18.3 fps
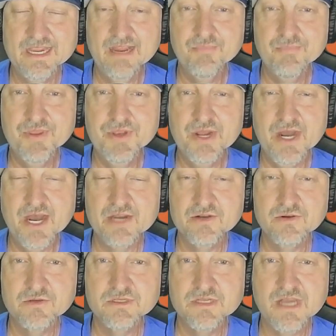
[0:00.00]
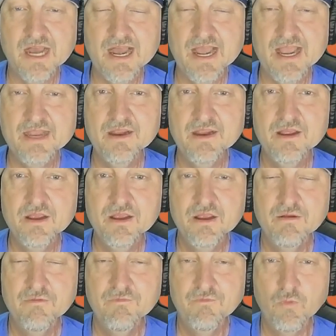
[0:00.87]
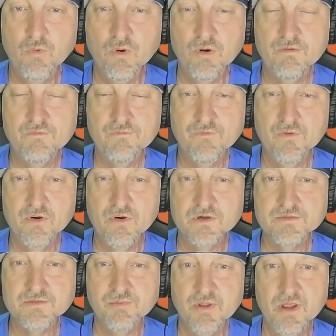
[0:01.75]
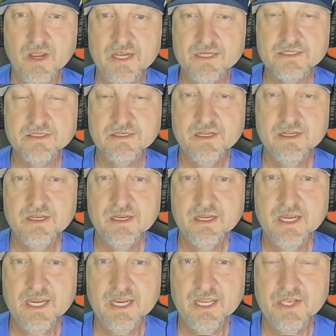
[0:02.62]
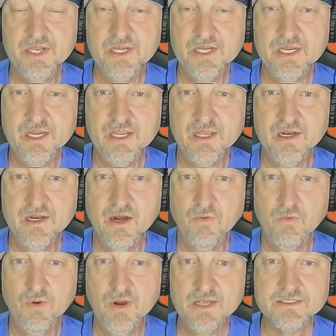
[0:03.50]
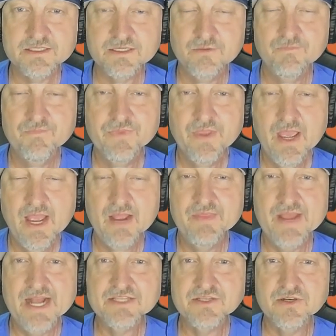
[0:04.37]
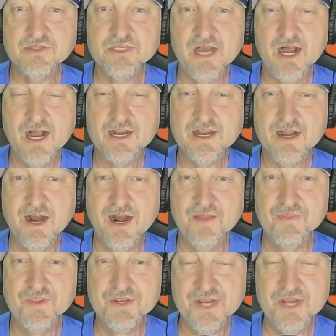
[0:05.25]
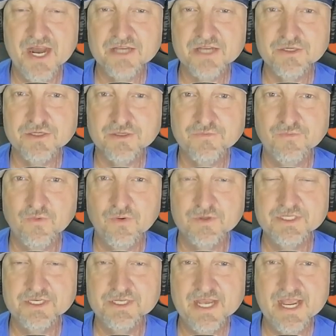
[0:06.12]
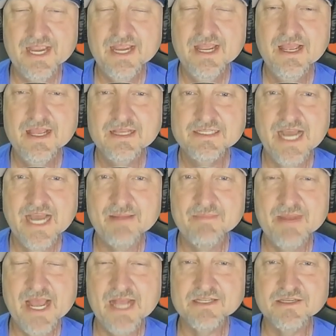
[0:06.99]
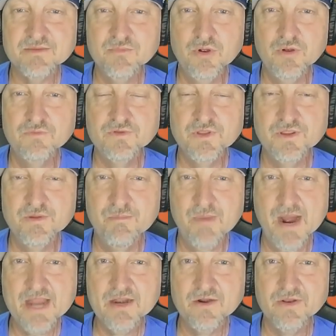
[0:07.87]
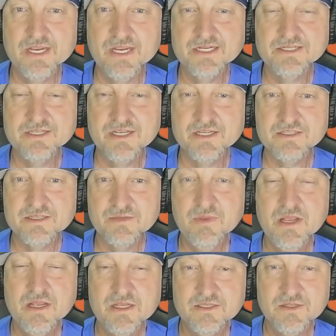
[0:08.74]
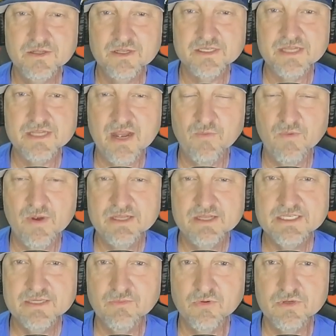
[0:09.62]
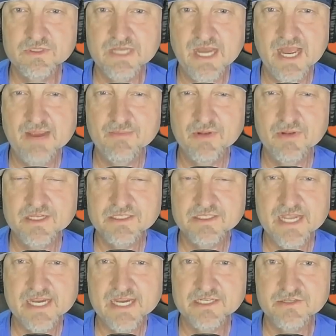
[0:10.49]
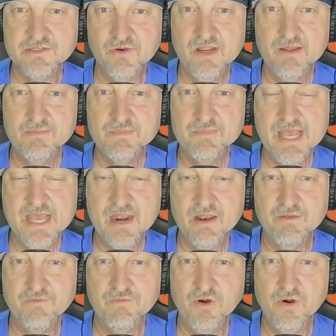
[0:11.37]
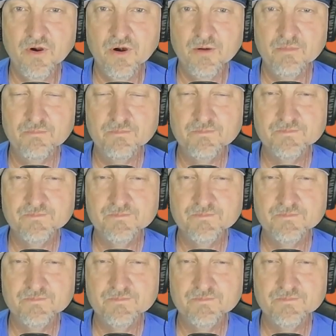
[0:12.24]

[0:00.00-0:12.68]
keep the Dodgers tied for first place in the NL West. So, hey, that's our talk on the Dodgers for today. Time now to move to the minor league system. So let's not waste any more time and let's take a trip down on the farm.